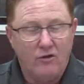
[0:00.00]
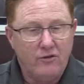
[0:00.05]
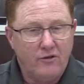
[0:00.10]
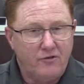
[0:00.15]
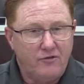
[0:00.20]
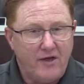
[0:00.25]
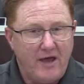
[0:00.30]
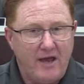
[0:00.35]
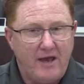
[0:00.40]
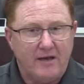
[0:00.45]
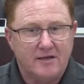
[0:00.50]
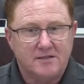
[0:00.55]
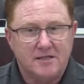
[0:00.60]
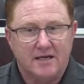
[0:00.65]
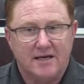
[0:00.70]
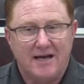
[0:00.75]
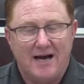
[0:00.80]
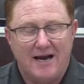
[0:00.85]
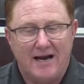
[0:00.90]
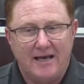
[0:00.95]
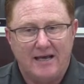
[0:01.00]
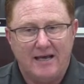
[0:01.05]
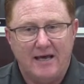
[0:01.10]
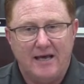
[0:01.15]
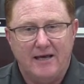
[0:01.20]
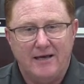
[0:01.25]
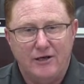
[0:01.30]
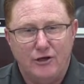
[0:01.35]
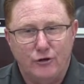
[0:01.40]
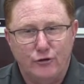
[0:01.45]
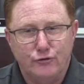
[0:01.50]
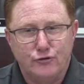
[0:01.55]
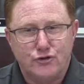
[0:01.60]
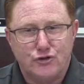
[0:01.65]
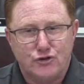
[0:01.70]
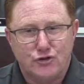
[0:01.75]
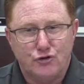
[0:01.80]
the things and kind of get used